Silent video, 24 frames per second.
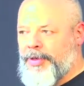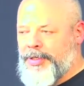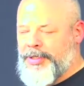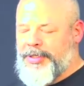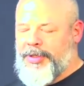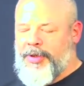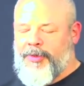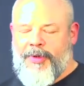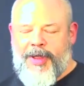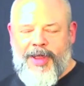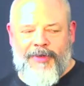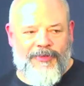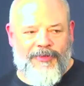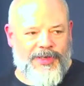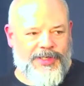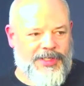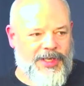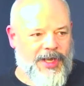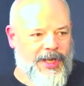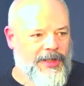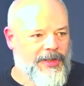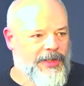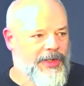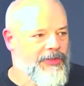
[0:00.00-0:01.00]
the wafer
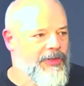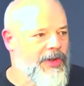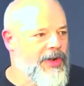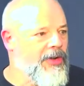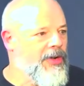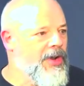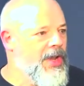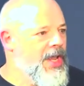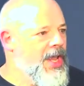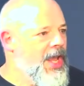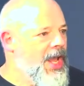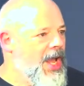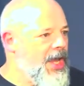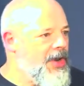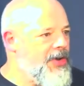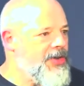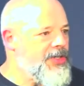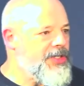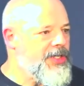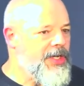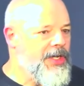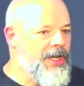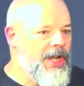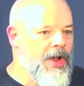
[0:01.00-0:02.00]
scale integrator,
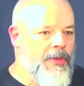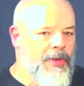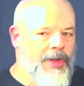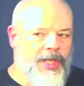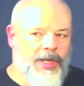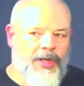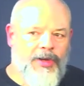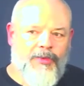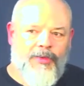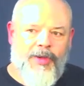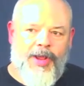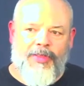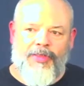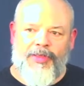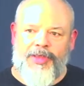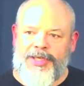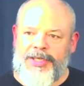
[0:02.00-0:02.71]
understanding how we integrate this